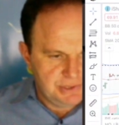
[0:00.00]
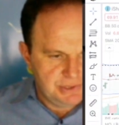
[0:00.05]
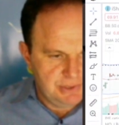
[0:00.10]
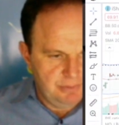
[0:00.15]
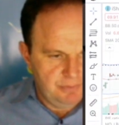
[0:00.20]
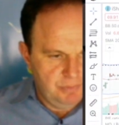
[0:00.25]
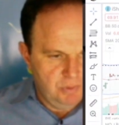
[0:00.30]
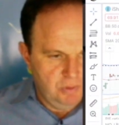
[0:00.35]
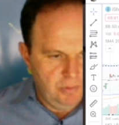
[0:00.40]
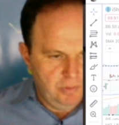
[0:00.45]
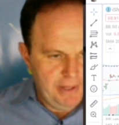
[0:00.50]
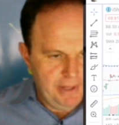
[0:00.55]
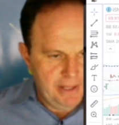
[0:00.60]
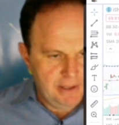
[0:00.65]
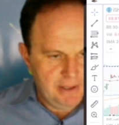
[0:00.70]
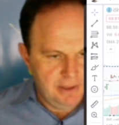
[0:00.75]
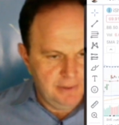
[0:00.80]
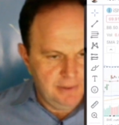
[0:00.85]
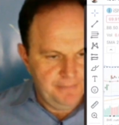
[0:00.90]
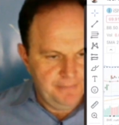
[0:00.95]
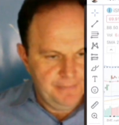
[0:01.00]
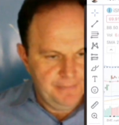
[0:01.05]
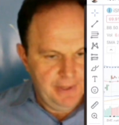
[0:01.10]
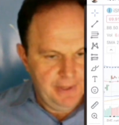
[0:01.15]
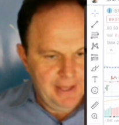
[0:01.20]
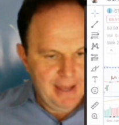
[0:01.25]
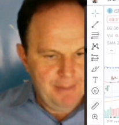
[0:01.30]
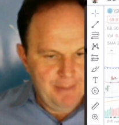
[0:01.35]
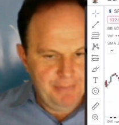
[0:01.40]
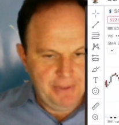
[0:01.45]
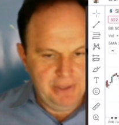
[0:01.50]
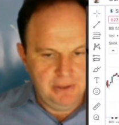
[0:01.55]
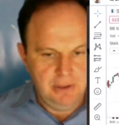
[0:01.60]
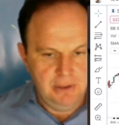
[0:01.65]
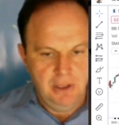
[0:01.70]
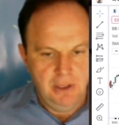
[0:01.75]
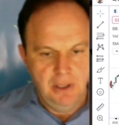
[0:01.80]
some pullback happening.